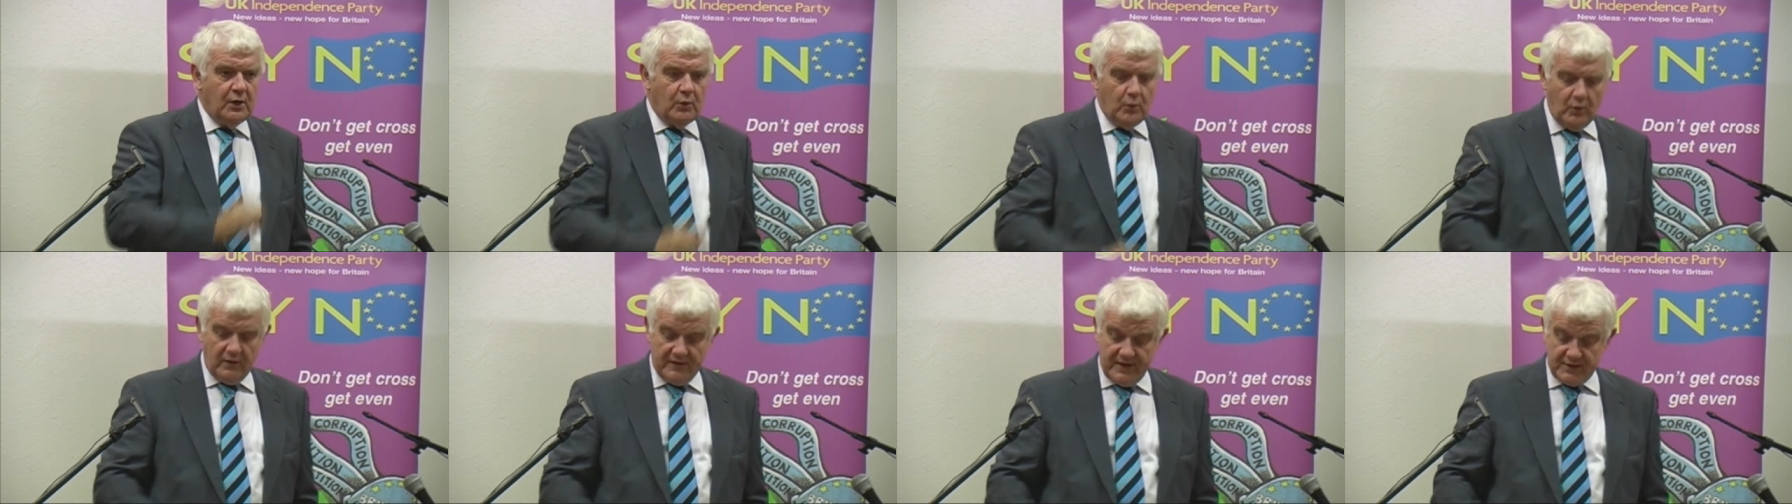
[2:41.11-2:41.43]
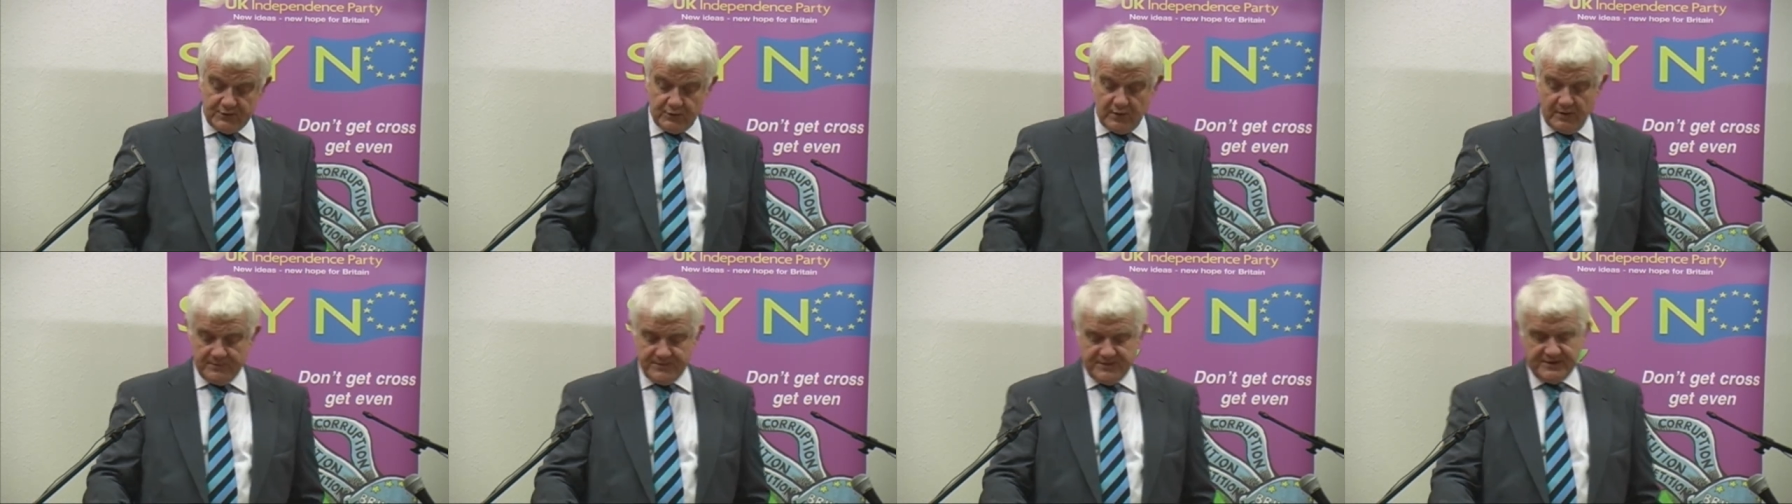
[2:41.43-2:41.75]
Well,
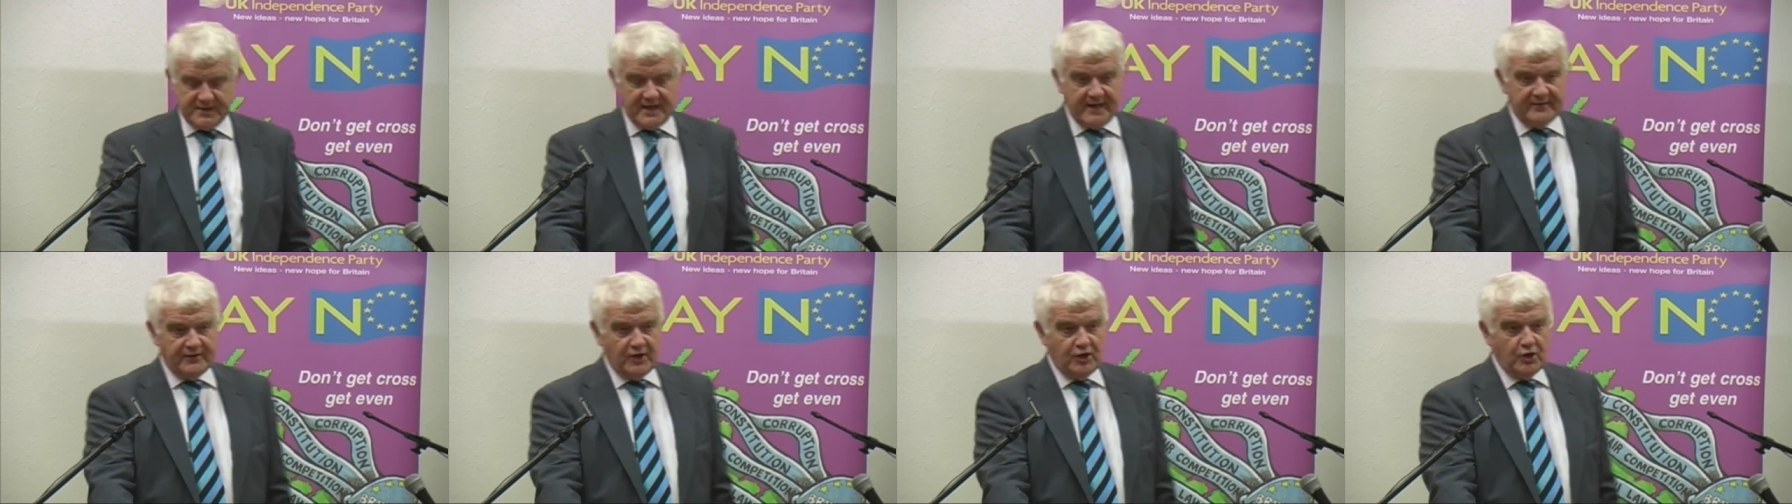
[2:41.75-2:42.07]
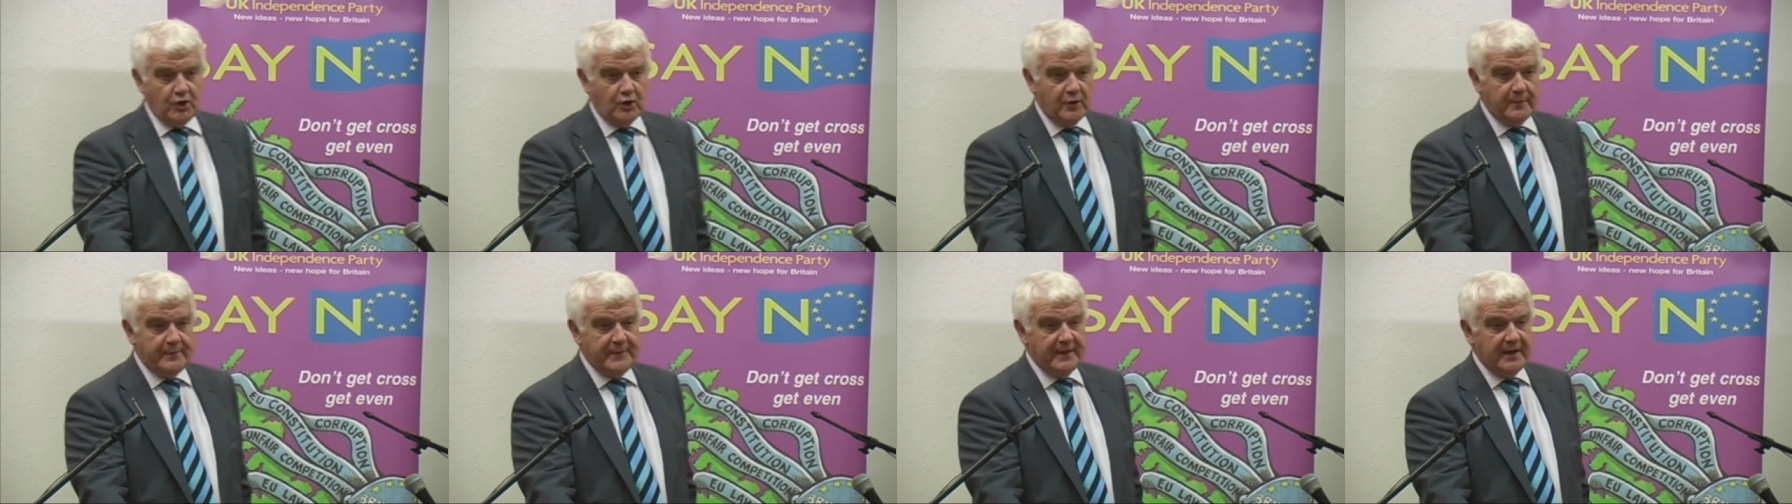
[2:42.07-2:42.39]
that's what I'm saying. The
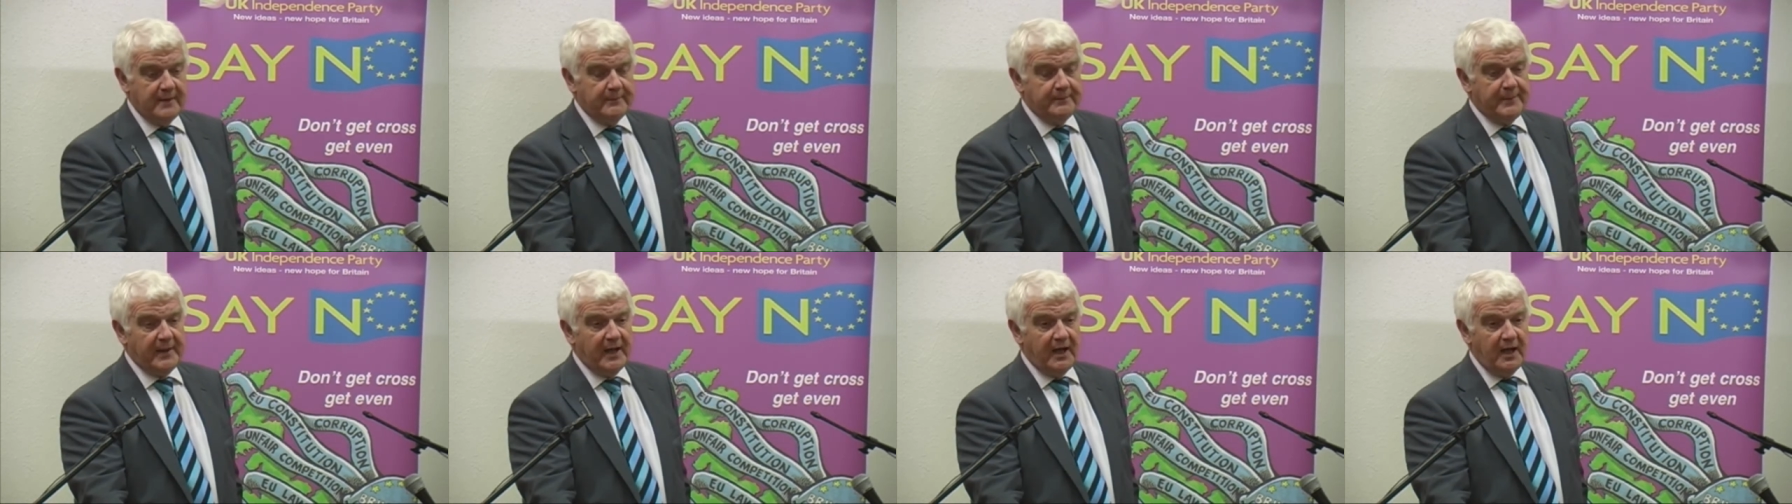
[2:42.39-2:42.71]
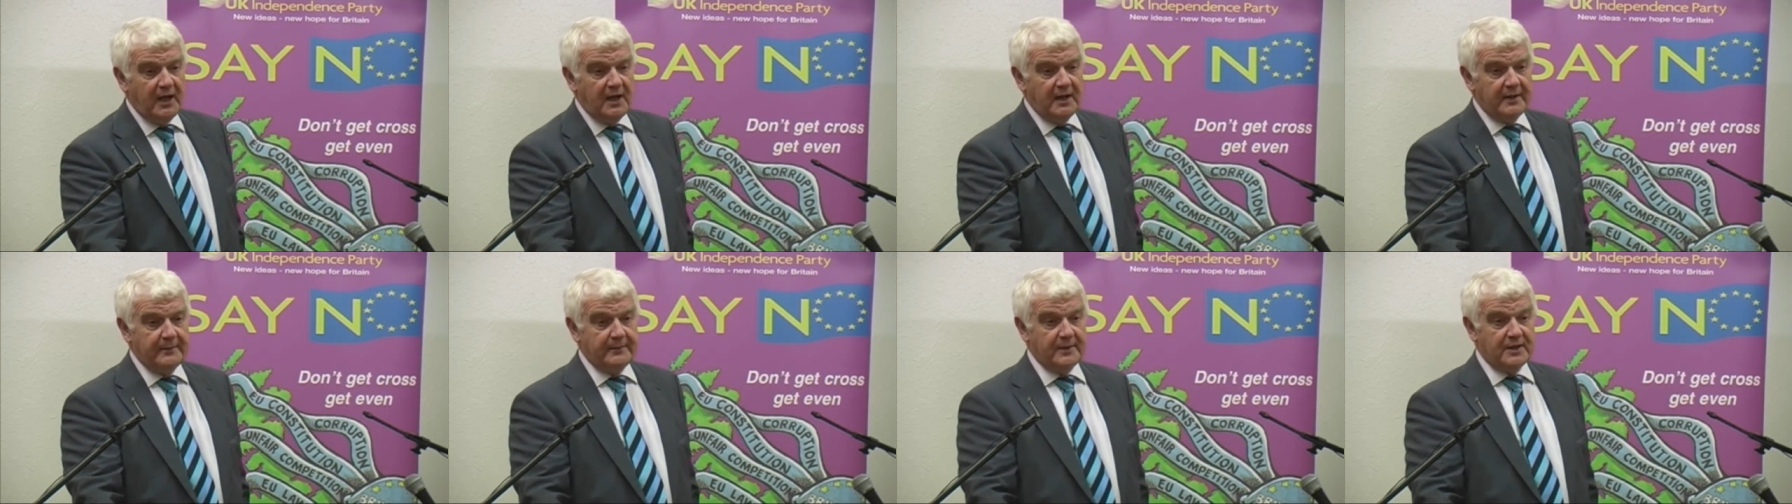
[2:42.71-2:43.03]
European
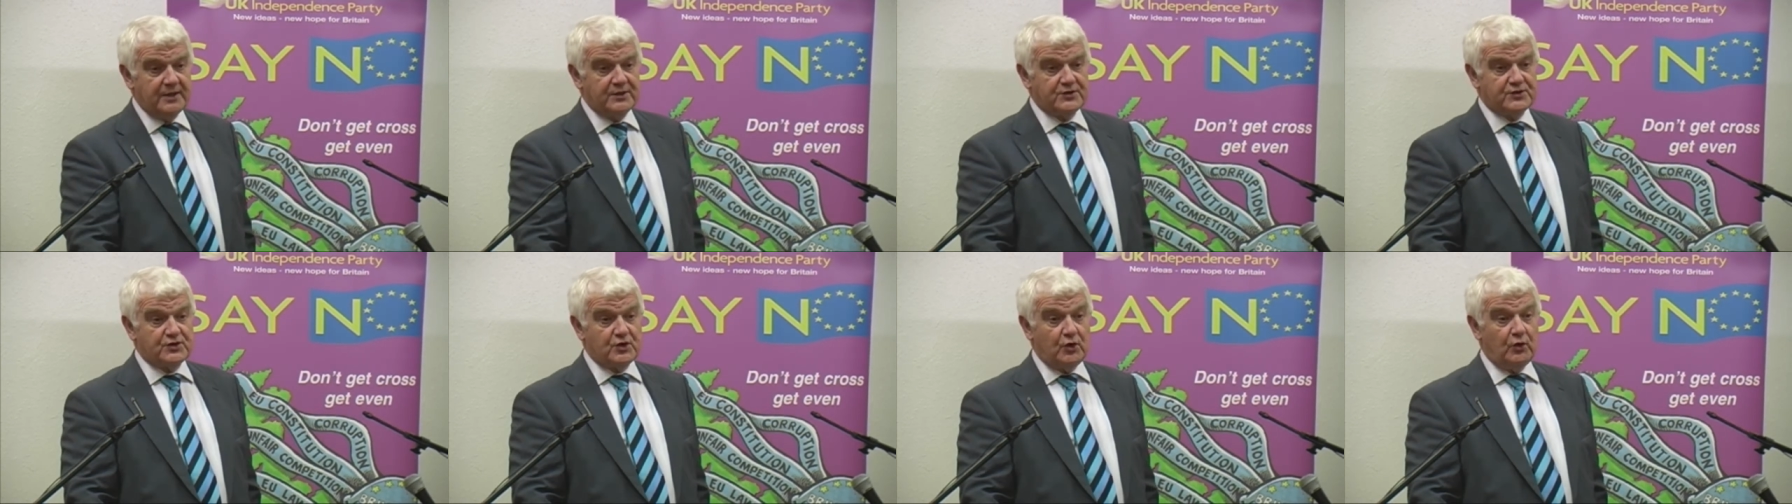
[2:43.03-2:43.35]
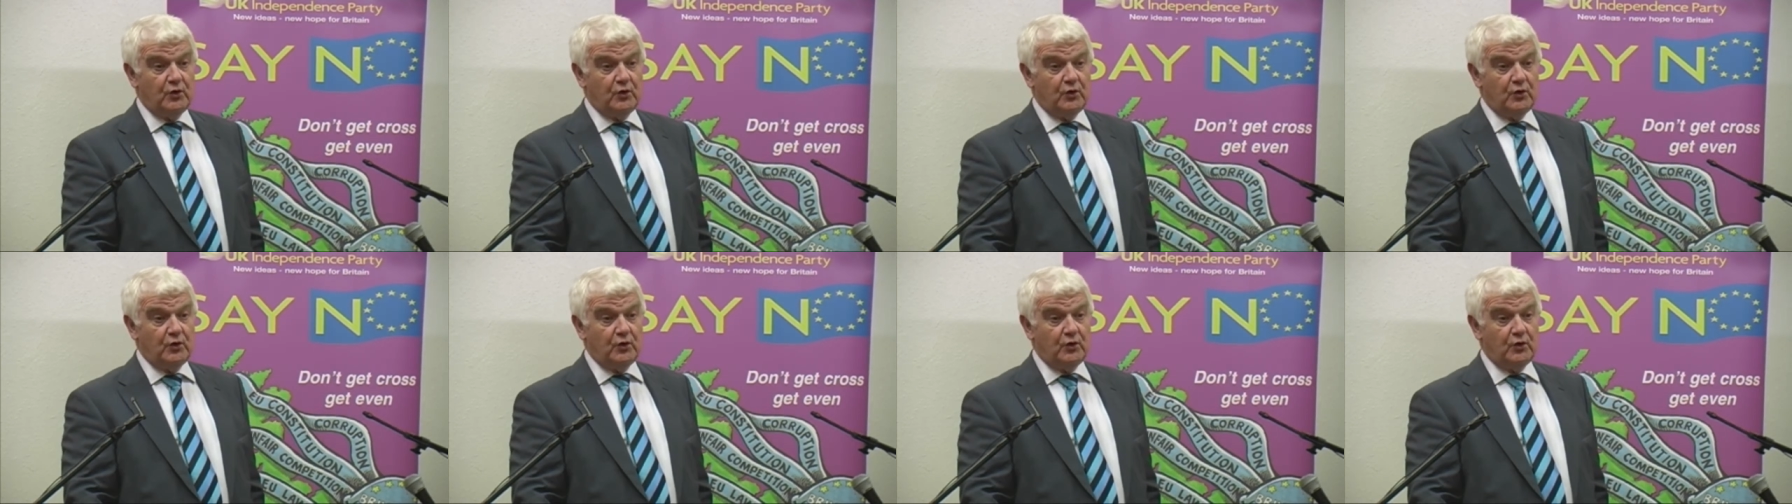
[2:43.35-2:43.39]
Parliament,